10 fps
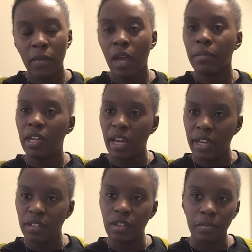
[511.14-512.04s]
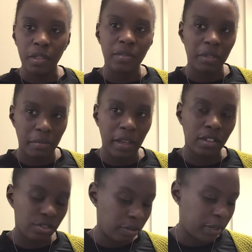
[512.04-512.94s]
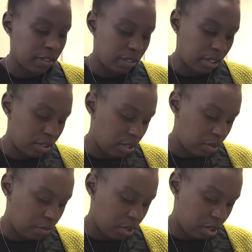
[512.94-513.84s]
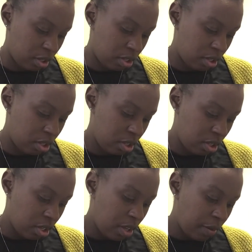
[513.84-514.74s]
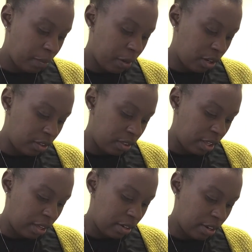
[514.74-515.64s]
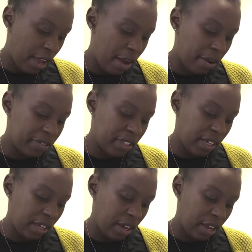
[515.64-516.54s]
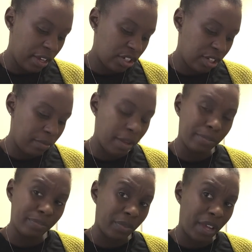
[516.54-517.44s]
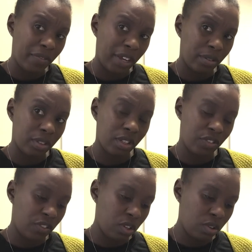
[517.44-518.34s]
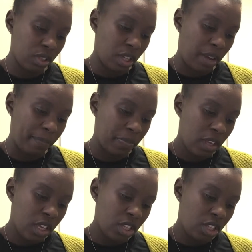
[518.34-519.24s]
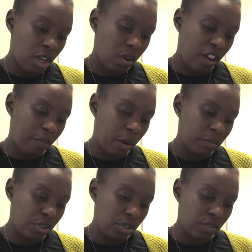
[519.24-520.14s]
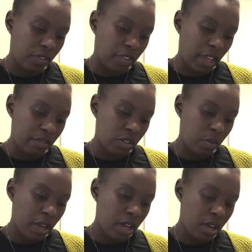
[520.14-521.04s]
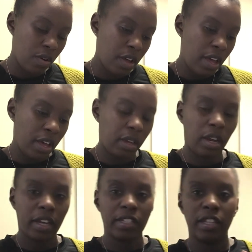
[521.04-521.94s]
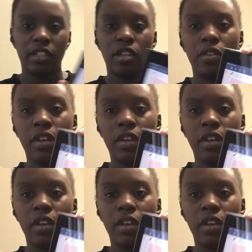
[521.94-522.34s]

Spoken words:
I'm going to add it on because I'm going to make a tuna pasta salad. So I'm going to put it on there. Now I've said it, I actually am like, we haven't had one of those for a long time. So I've popped tuna on there as well. And like I said, so